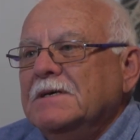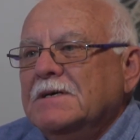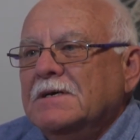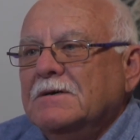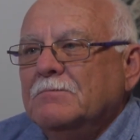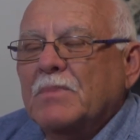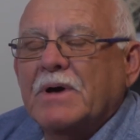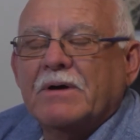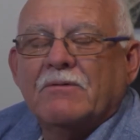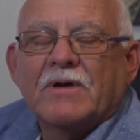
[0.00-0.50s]

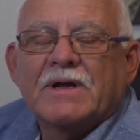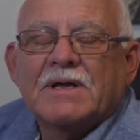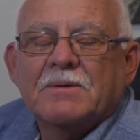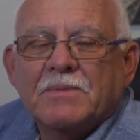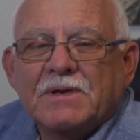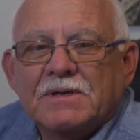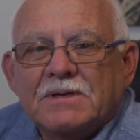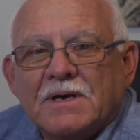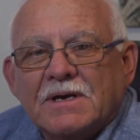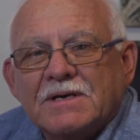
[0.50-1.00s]
My
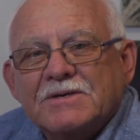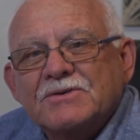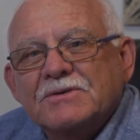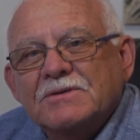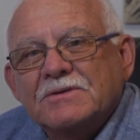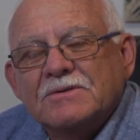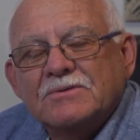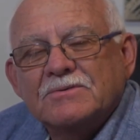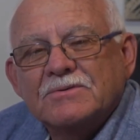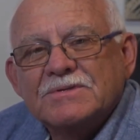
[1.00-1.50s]

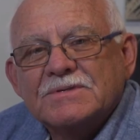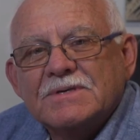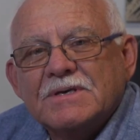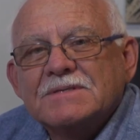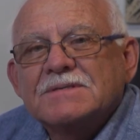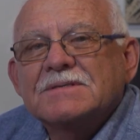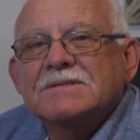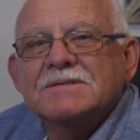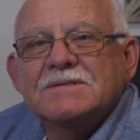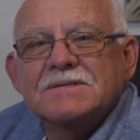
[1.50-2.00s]
recommendation to
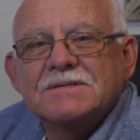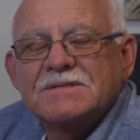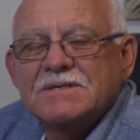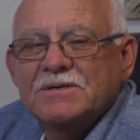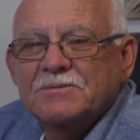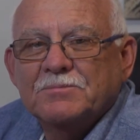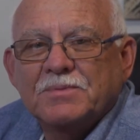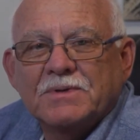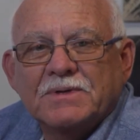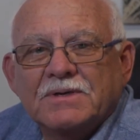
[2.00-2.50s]
assessors is
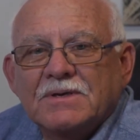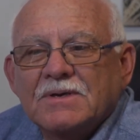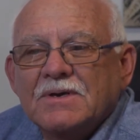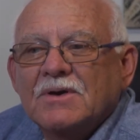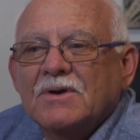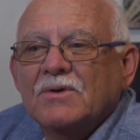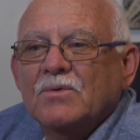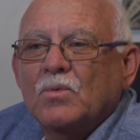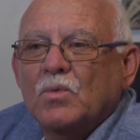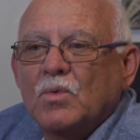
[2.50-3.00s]
simply
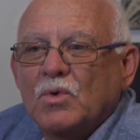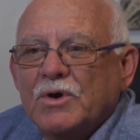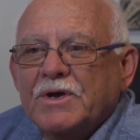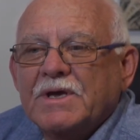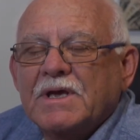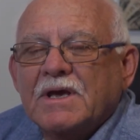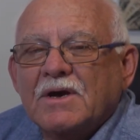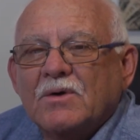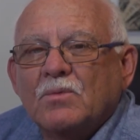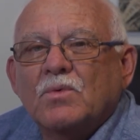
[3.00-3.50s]

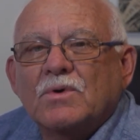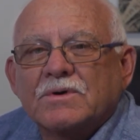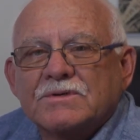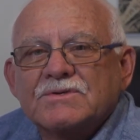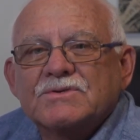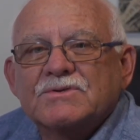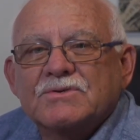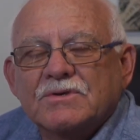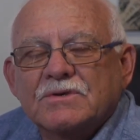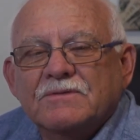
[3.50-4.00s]
work out what
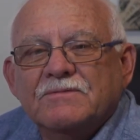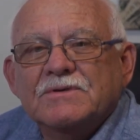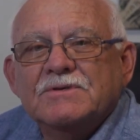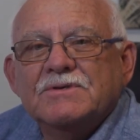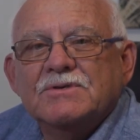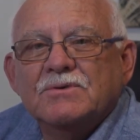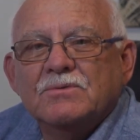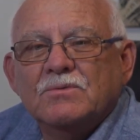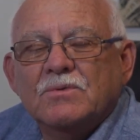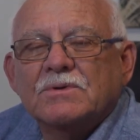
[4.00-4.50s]

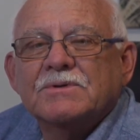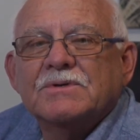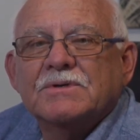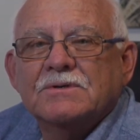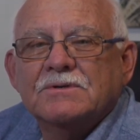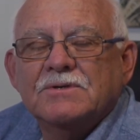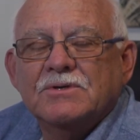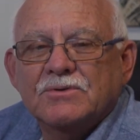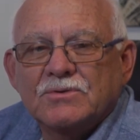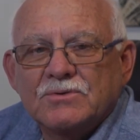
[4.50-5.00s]
service you want to
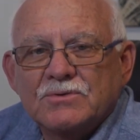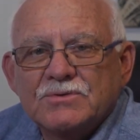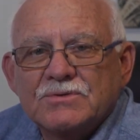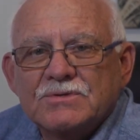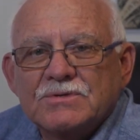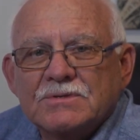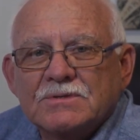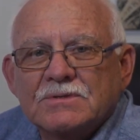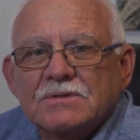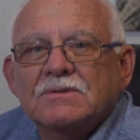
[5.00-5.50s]

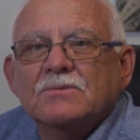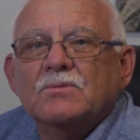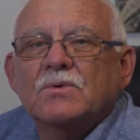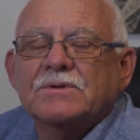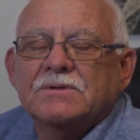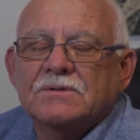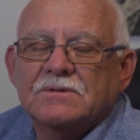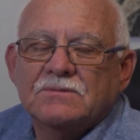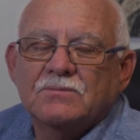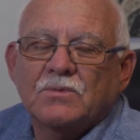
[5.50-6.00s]
use,
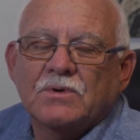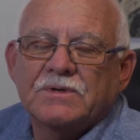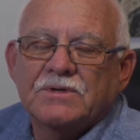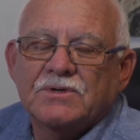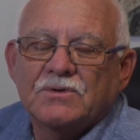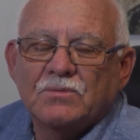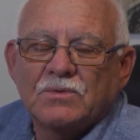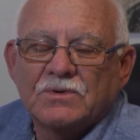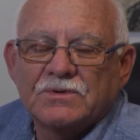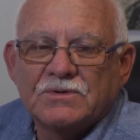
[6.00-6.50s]
what
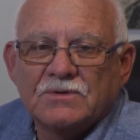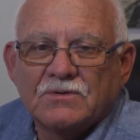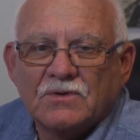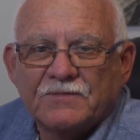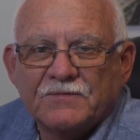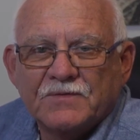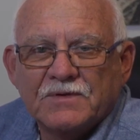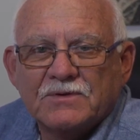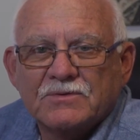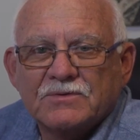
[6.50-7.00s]
you want to
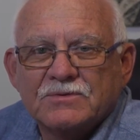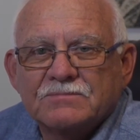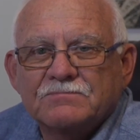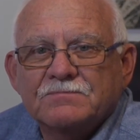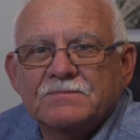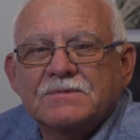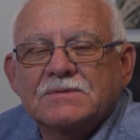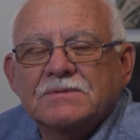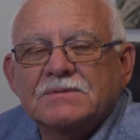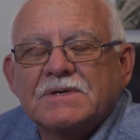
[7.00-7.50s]
offer your
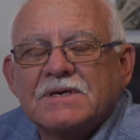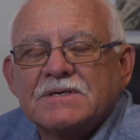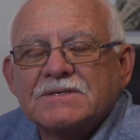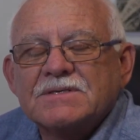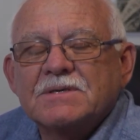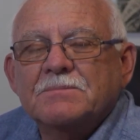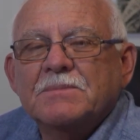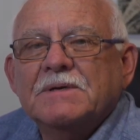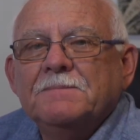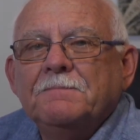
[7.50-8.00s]

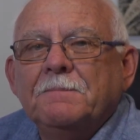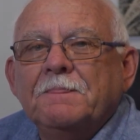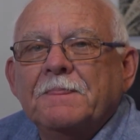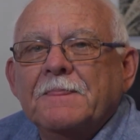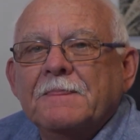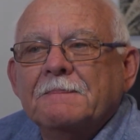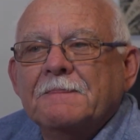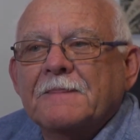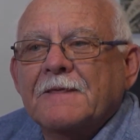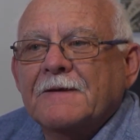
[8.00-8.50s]
customer,
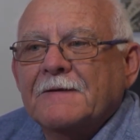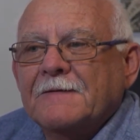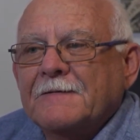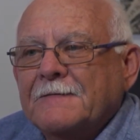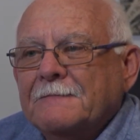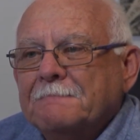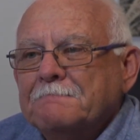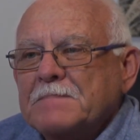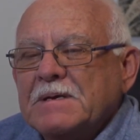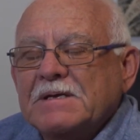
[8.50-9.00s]

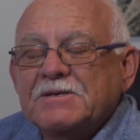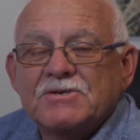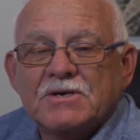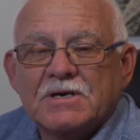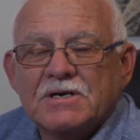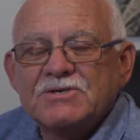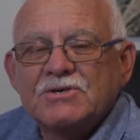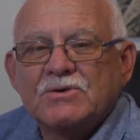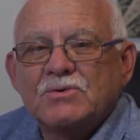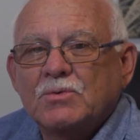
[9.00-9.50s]
and
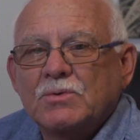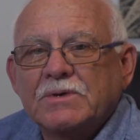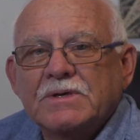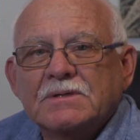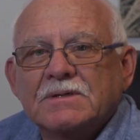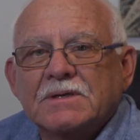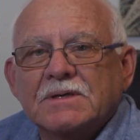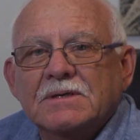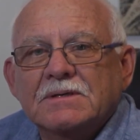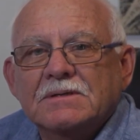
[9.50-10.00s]
charge accordingly.